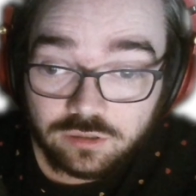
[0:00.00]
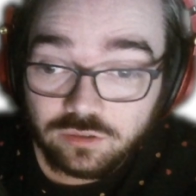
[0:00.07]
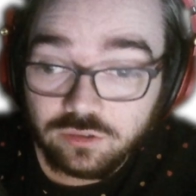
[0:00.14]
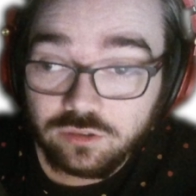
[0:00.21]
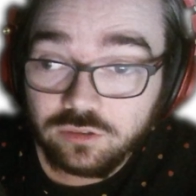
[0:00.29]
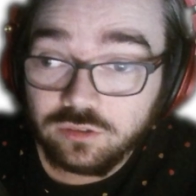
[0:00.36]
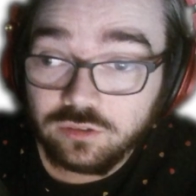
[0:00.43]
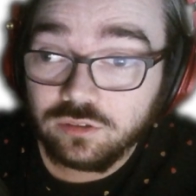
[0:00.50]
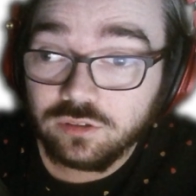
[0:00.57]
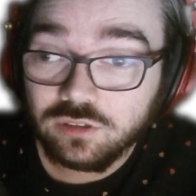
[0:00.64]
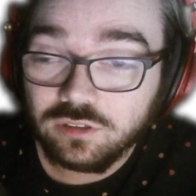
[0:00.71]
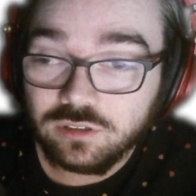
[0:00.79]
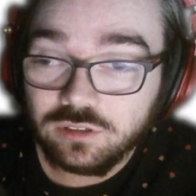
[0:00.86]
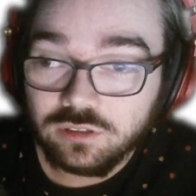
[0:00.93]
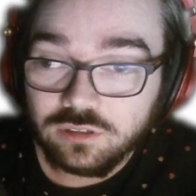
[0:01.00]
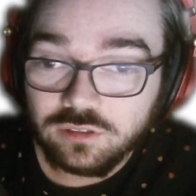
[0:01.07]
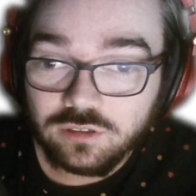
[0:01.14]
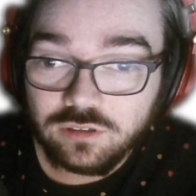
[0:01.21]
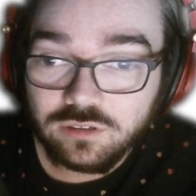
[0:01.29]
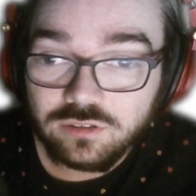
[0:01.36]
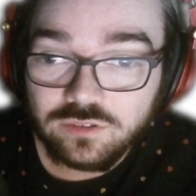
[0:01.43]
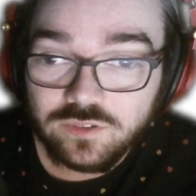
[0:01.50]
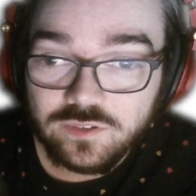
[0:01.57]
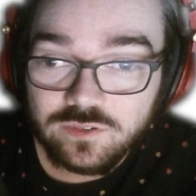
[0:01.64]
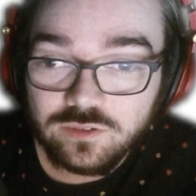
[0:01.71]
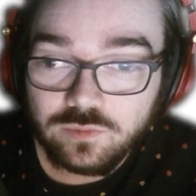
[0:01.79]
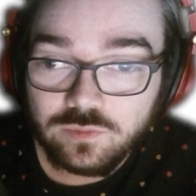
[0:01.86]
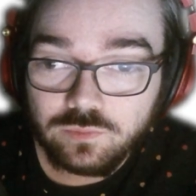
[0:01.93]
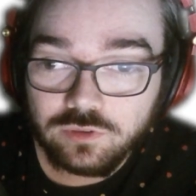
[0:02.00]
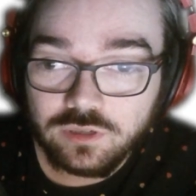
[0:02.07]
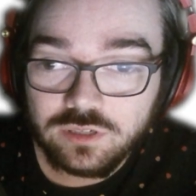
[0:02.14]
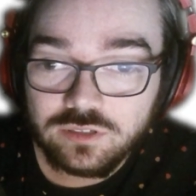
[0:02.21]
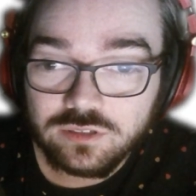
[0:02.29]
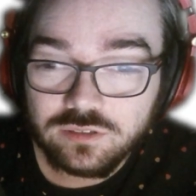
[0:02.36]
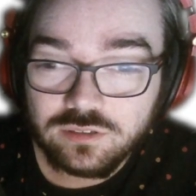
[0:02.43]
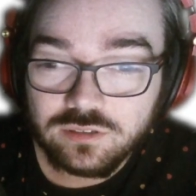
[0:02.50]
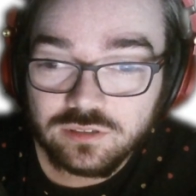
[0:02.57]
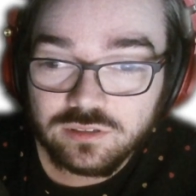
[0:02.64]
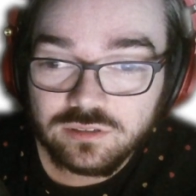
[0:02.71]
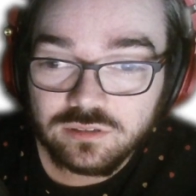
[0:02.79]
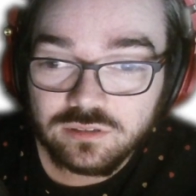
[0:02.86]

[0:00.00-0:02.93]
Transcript: Look. Oh, she's so precious.